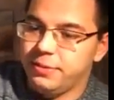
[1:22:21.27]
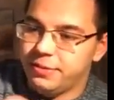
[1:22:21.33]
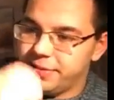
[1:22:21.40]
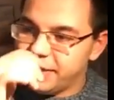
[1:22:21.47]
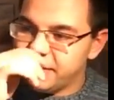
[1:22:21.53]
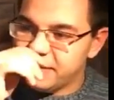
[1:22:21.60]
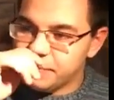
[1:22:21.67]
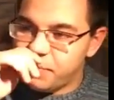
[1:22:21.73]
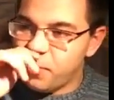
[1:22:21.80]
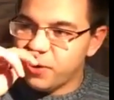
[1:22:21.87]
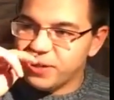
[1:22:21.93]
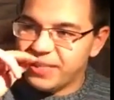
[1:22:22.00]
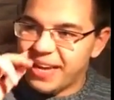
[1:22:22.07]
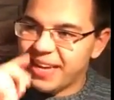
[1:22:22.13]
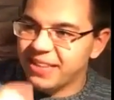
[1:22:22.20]
That's the
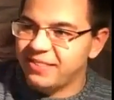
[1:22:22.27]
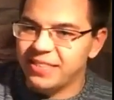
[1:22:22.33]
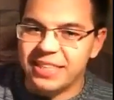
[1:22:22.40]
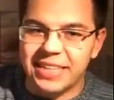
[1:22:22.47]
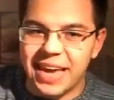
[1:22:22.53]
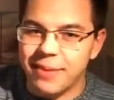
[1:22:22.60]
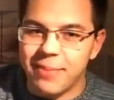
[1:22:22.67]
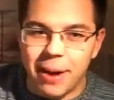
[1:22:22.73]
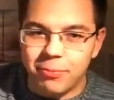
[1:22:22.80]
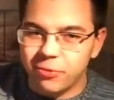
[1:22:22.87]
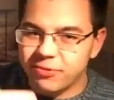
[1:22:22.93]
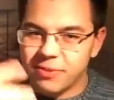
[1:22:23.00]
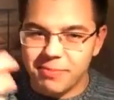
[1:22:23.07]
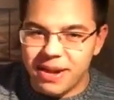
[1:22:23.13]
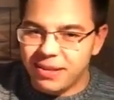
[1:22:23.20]
point. I guess he came up
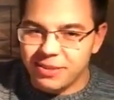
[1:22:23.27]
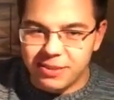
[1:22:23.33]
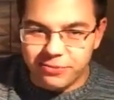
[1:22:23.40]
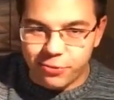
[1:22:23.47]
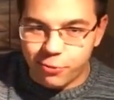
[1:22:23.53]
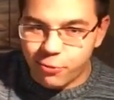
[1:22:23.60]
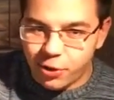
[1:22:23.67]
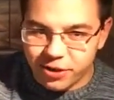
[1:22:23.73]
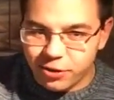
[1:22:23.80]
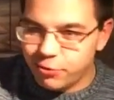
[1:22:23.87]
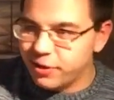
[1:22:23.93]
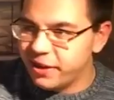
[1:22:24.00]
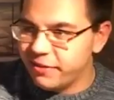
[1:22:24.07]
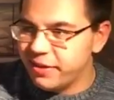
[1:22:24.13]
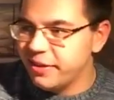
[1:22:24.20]
with the melody for one or
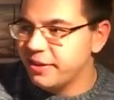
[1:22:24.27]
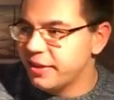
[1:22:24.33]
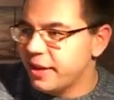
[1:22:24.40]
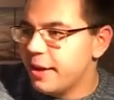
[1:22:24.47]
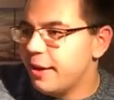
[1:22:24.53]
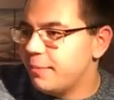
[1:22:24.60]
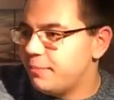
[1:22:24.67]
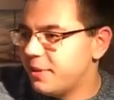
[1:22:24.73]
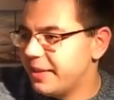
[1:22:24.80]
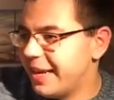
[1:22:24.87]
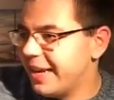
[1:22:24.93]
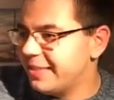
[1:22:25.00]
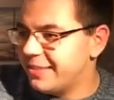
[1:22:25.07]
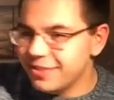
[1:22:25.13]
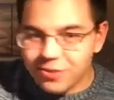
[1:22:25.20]
whatever, but I
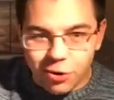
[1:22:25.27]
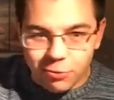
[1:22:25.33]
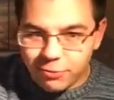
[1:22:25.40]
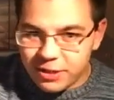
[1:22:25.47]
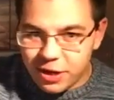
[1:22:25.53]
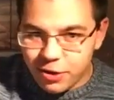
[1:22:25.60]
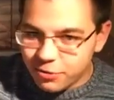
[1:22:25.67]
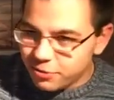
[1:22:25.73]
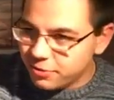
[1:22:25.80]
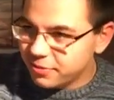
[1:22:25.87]
guess that's all we know.